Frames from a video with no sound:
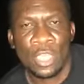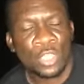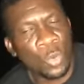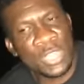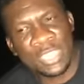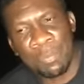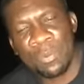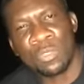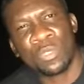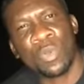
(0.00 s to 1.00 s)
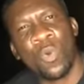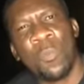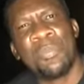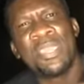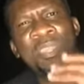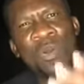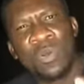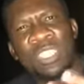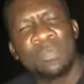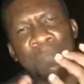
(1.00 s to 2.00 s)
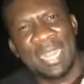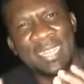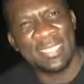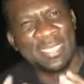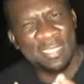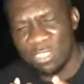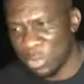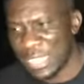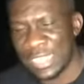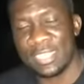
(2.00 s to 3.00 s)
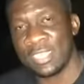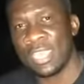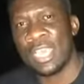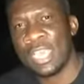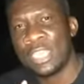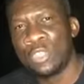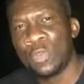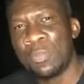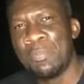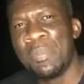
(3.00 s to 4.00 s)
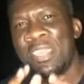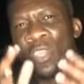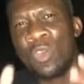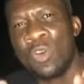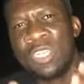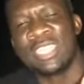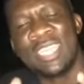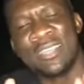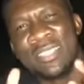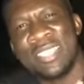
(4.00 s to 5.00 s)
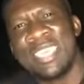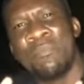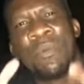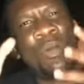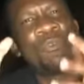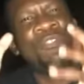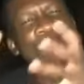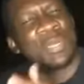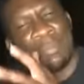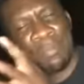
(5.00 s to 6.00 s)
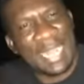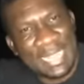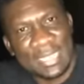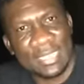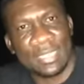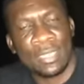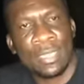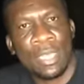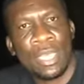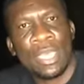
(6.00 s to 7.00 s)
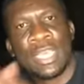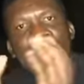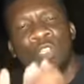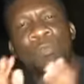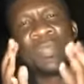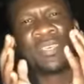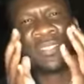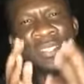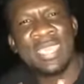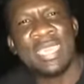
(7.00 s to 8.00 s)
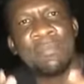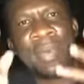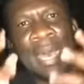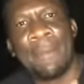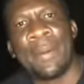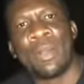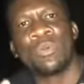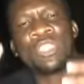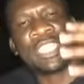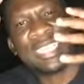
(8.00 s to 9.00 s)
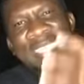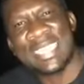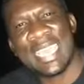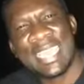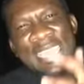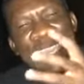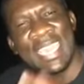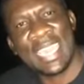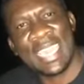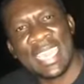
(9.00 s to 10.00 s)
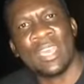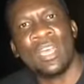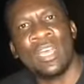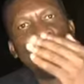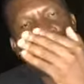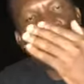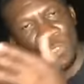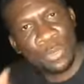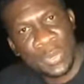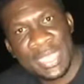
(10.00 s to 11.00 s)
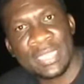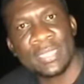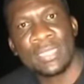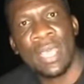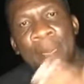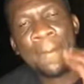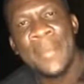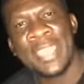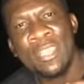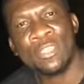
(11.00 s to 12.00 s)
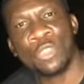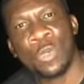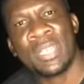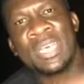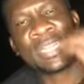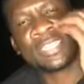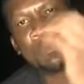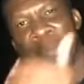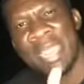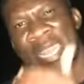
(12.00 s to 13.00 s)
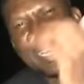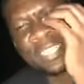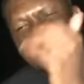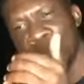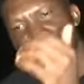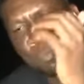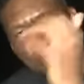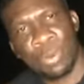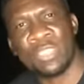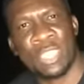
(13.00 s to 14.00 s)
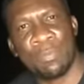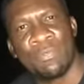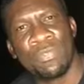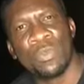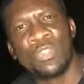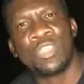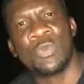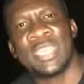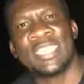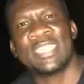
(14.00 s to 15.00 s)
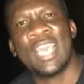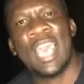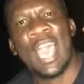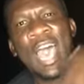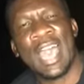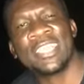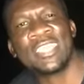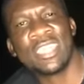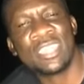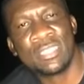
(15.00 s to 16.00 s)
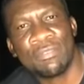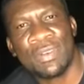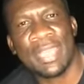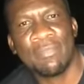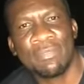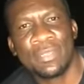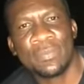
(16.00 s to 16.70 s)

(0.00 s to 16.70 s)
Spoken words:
So we're supposed to go beyond planting trees. It should be beyond a theme of tree planting. It should be a theme about taking care of trees, making sure that as many as possible of those trees actually survive.